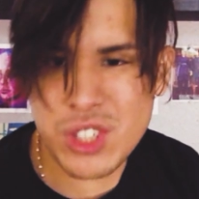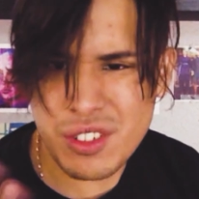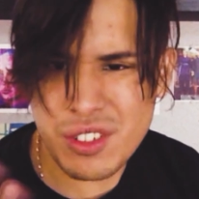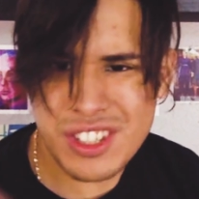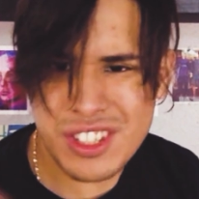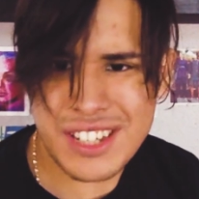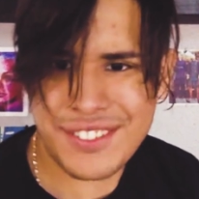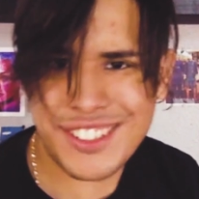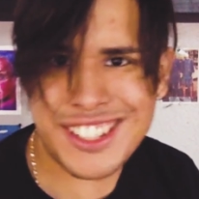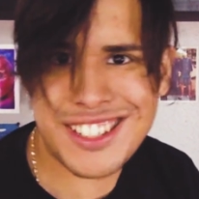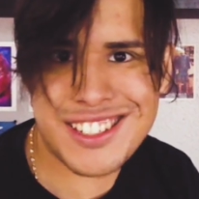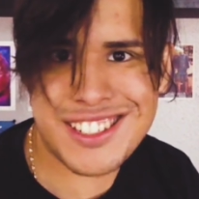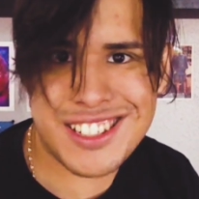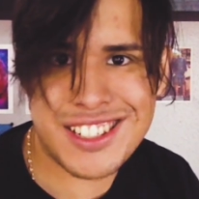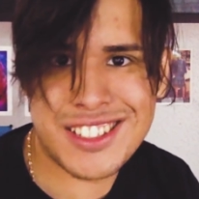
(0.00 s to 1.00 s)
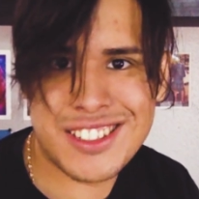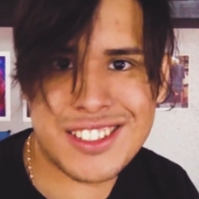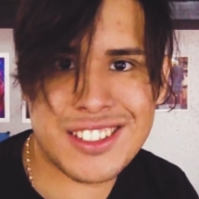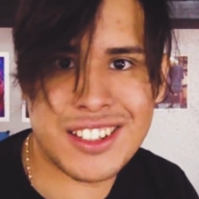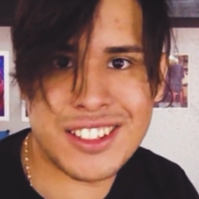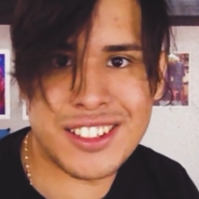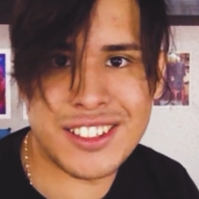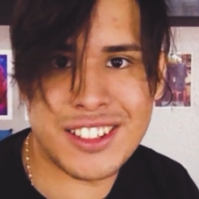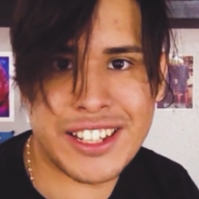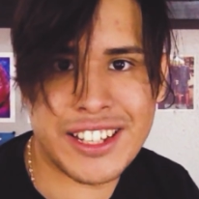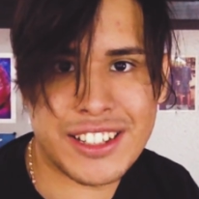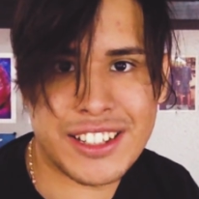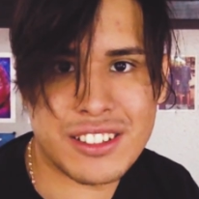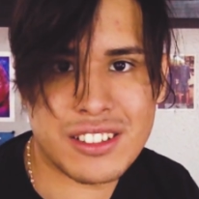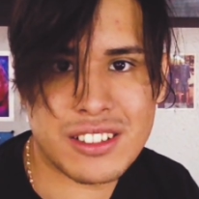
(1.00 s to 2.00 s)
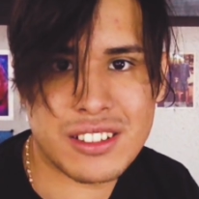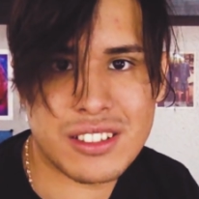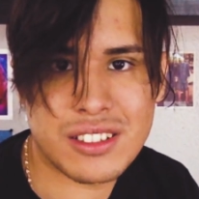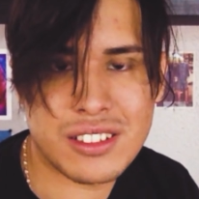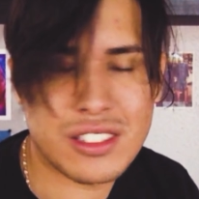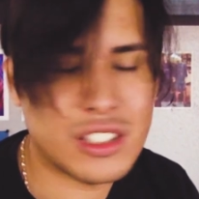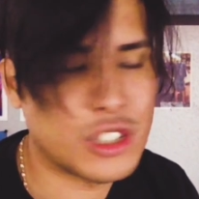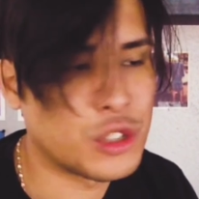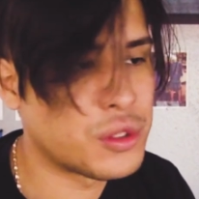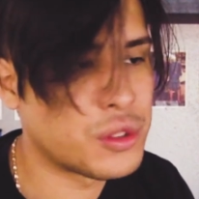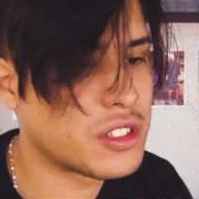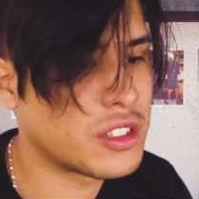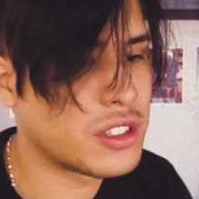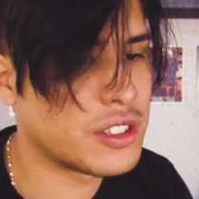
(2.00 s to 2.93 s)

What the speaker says: you ever just have like a sneeze and then like lose it?